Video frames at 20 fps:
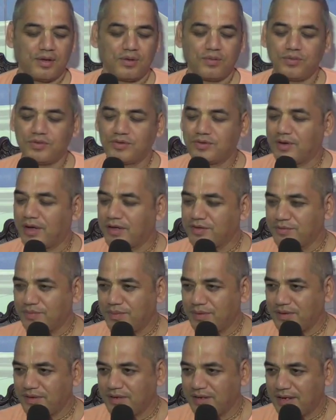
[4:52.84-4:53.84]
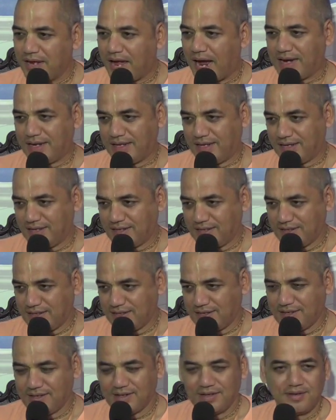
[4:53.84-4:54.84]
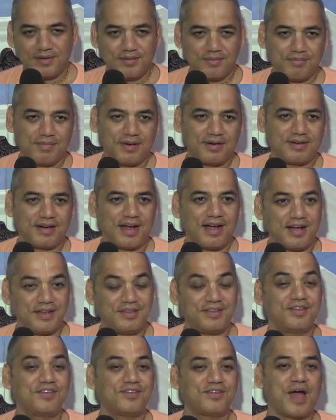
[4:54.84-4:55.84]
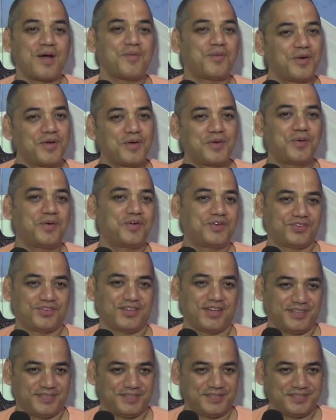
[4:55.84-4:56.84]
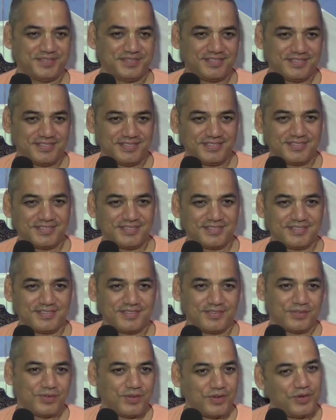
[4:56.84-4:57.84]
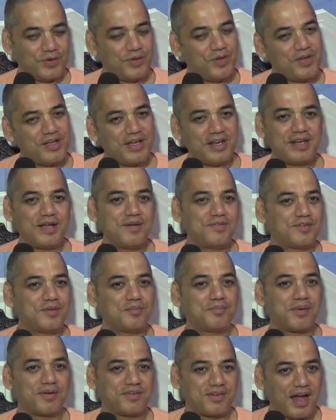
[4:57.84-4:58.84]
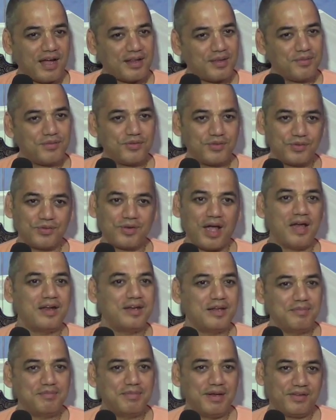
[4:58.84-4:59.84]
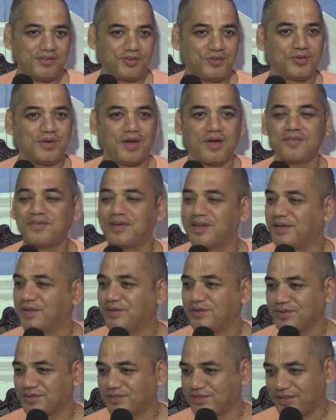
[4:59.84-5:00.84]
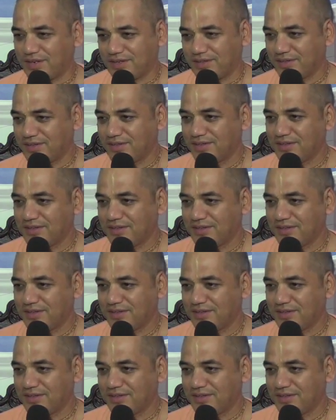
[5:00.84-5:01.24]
Who is the husband? Gadi. But this, I want a good son. So, you can give some prasadam. So, I'll be blessed to have a very good son.